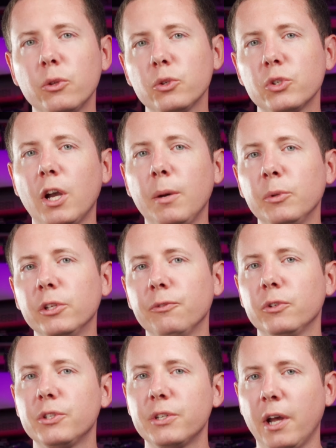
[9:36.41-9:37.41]
there's a couple
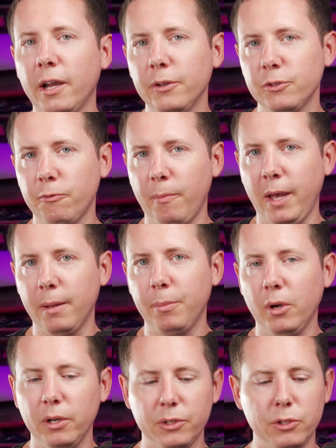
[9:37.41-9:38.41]
different styles of matte
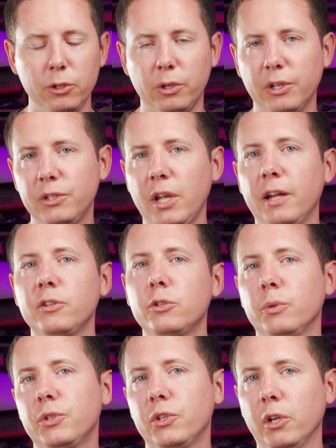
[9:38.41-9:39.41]
box that you can attach
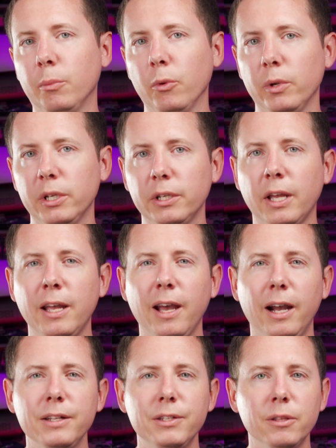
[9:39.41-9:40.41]
to a cinema rig.
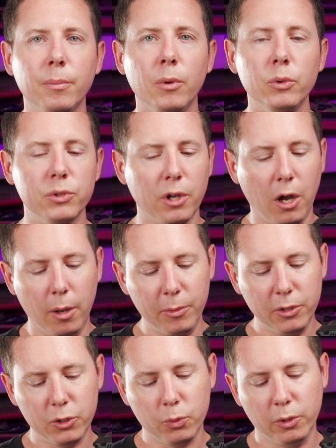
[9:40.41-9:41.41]
I'd say the most
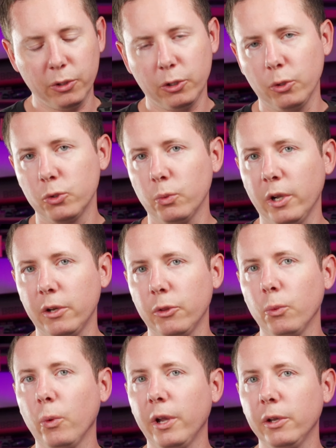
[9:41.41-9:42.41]
common is one that goes right on
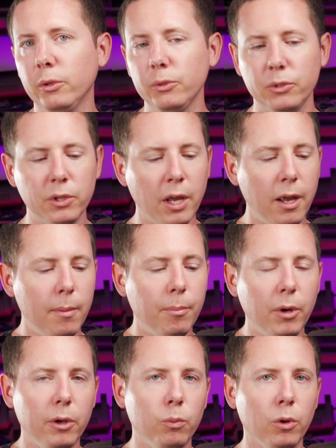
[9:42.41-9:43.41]
the rails.
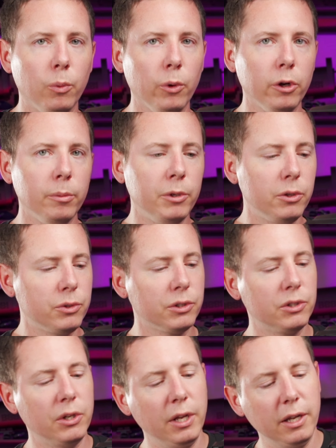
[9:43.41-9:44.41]
But what we're going to be using
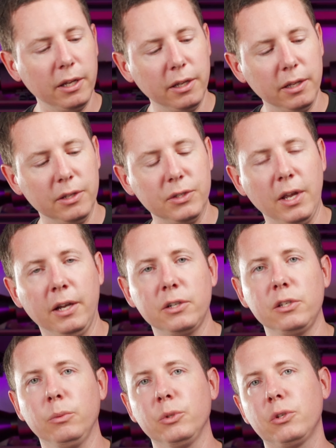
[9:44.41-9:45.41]
today is
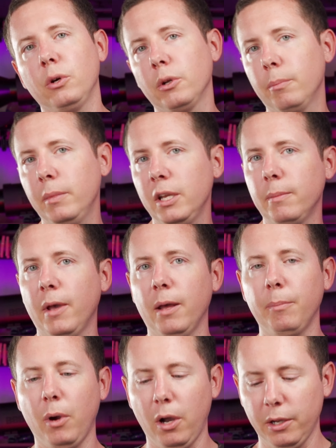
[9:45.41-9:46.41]
actually what's called a mini
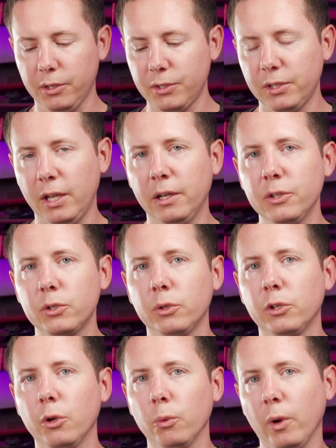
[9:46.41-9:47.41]
matte box, and it's going
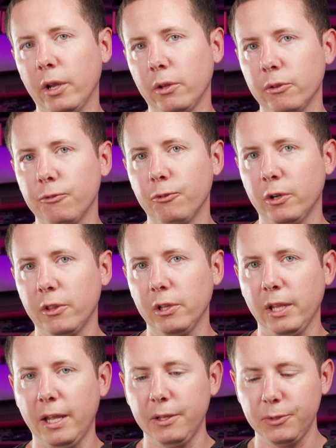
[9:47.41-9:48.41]
to go right on the front of the
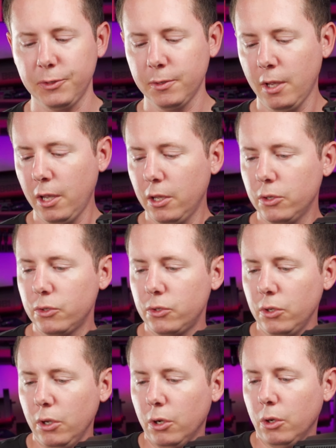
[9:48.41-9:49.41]
lens.
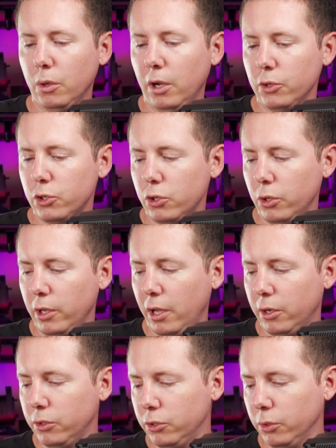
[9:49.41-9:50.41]
So I'll show you
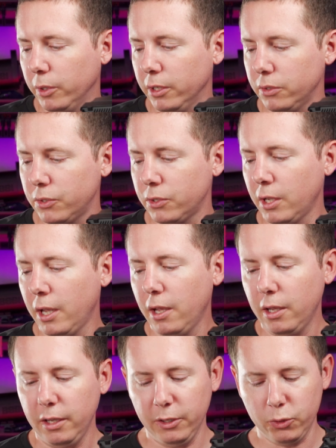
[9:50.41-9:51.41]
how to do it.
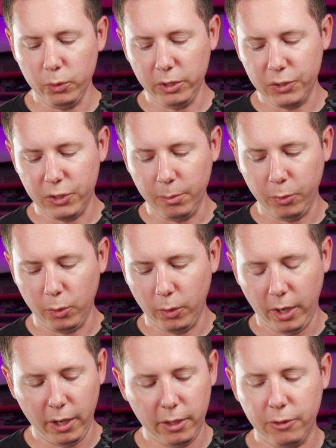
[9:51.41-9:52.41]
It's really simple.
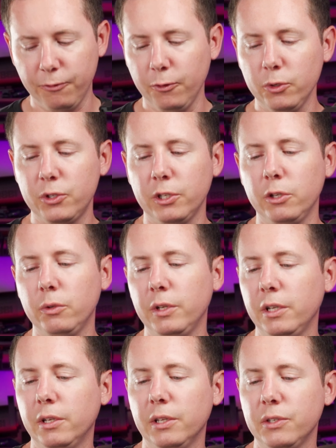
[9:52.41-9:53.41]
The first thing you
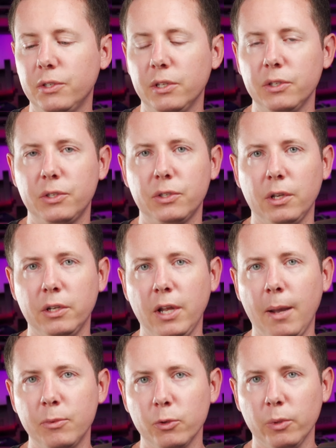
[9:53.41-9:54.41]
need is this
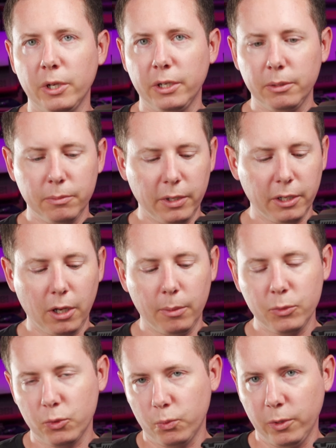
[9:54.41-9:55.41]
adapter ring. It
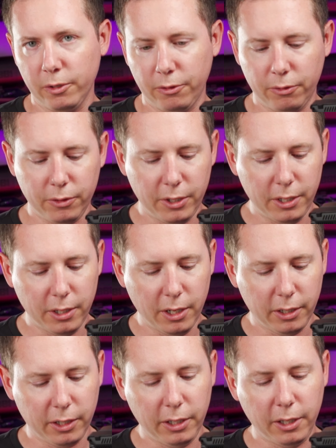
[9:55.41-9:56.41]
comes with
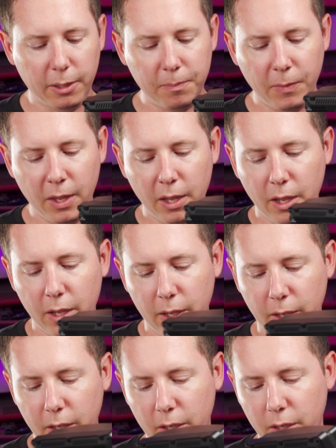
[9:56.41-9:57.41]
the kit.
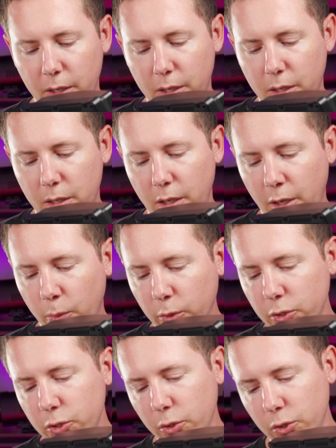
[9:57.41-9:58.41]
And we're
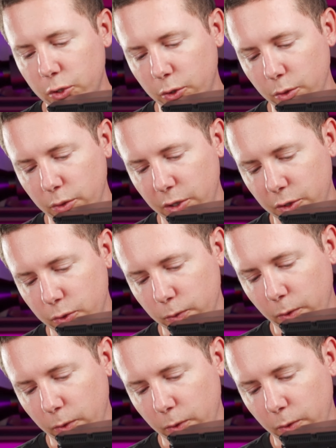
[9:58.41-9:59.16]
just going to screw this